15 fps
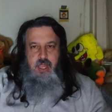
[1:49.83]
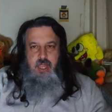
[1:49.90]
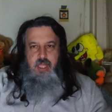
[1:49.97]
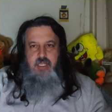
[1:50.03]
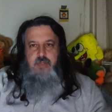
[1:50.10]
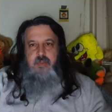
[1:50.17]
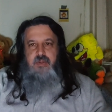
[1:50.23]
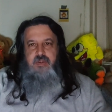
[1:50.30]

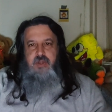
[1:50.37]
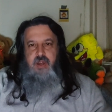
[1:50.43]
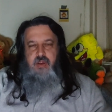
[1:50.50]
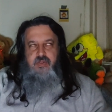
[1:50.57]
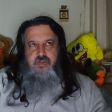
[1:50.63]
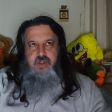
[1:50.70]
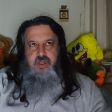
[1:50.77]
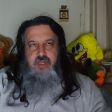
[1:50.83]
It's a
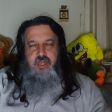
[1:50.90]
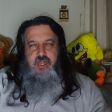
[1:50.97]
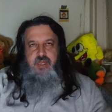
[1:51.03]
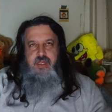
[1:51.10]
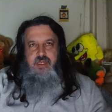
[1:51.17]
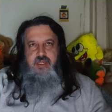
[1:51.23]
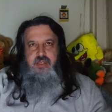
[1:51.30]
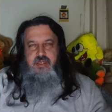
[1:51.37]
bizarre feeling.
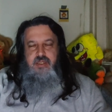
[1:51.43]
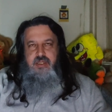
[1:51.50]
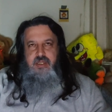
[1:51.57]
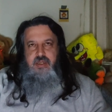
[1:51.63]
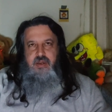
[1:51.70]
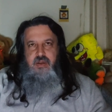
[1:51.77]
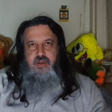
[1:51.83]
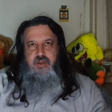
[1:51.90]
It's just,
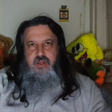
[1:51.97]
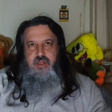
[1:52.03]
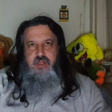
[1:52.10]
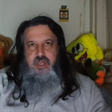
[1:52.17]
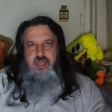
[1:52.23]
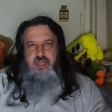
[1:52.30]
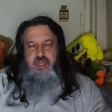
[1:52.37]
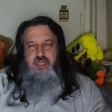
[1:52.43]
you know,
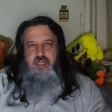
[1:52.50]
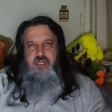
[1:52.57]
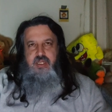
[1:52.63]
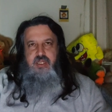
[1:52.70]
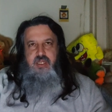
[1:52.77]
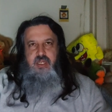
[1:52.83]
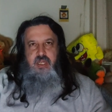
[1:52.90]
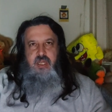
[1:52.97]
it, it, it
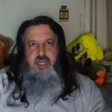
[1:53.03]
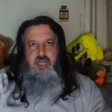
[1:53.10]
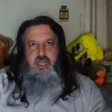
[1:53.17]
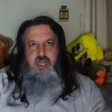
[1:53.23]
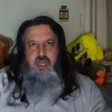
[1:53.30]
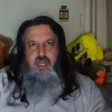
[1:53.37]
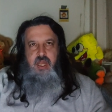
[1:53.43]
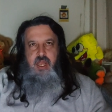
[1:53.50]
just,
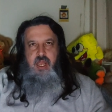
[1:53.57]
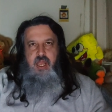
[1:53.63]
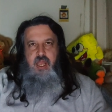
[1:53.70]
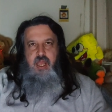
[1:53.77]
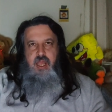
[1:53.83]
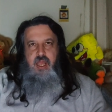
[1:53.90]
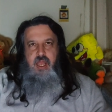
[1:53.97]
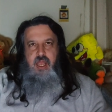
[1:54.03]

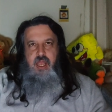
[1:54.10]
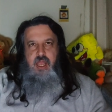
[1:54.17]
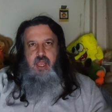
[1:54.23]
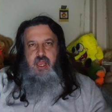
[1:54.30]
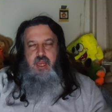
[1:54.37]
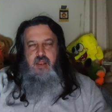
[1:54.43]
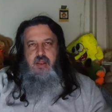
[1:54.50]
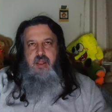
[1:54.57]

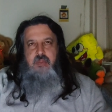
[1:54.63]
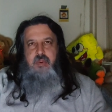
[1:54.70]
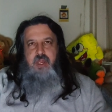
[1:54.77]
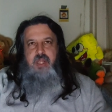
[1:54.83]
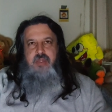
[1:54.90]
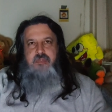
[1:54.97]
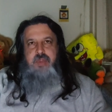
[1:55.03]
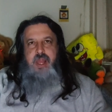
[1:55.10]
and it
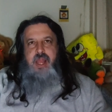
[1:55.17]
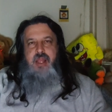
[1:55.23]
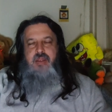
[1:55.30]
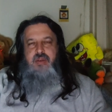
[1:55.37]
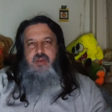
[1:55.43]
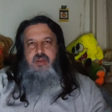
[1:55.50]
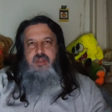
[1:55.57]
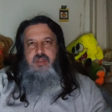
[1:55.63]
brings
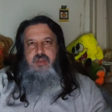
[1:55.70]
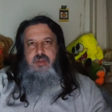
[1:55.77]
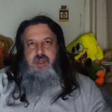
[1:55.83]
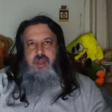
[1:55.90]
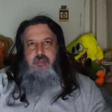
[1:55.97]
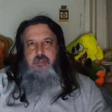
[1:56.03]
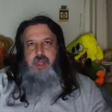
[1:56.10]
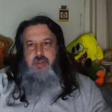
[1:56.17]
back certain
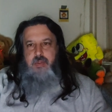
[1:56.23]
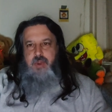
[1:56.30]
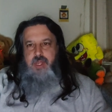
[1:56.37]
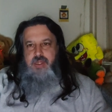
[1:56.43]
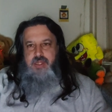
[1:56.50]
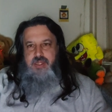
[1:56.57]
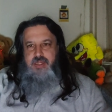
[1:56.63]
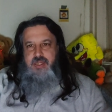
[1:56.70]
uh,
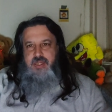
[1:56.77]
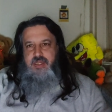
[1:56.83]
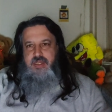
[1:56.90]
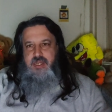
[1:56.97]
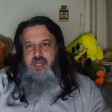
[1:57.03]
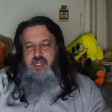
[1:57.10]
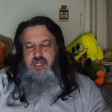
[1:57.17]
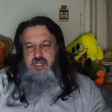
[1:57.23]
memories and
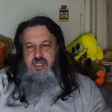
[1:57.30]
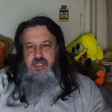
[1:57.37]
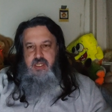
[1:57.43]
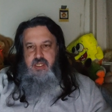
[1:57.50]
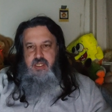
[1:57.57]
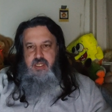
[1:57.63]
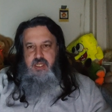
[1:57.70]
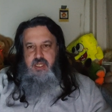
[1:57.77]
sensations,
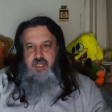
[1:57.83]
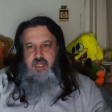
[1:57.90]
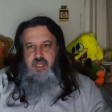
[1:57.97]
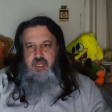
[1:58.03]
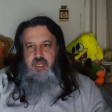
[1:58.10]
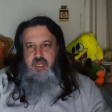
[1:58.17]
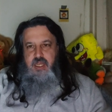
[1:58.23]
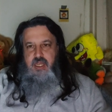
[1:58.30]
and,
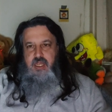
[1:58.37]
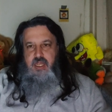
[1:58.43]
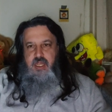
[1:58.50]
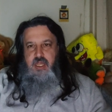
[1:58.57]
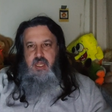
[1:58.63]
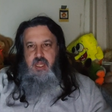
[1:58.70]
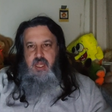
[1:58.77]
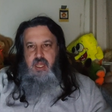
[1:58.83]
it,
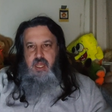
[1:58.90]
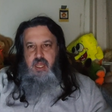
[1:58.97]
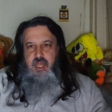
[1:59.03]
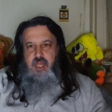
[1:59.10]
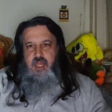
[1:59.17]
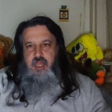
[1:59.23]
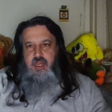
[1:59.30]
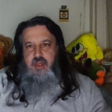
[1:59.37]

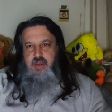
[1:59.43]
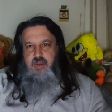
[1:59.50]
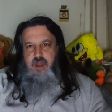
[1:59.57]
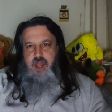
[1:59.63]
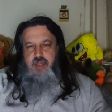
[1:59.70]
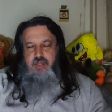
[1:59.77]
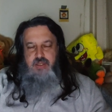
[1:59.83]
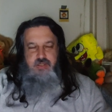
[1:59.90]
and you
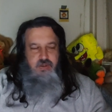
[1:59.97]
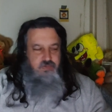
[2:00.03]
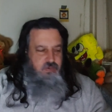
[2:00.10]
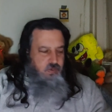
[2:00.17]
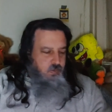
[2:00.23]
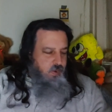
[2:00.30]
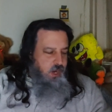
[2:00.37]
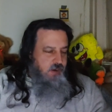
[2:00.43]
ask yourself,
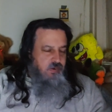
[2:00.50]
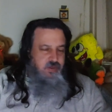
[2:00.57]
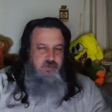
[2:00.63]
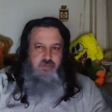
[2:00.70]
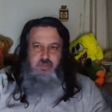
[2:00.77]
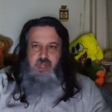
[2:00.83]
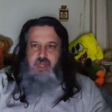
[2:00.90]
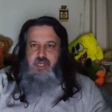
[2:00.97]
well, why
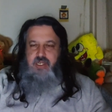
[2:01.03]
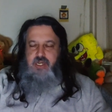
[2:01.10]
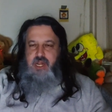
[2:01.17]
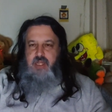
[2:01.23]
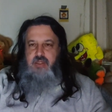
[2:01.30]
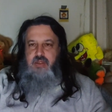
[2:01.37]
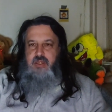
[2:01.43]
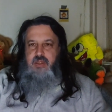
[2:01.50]
wasn't my
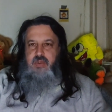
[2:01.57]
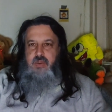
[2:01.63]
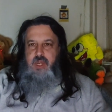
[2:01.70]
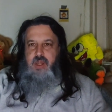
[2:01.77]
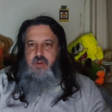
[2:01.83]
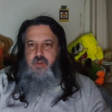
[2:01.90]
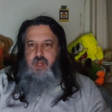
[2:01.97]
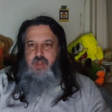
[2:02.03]
childhood the
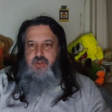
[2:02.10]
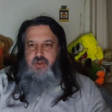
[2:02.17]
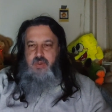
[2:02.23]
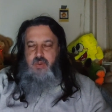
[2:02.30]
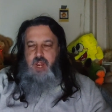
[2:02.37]
way it was, or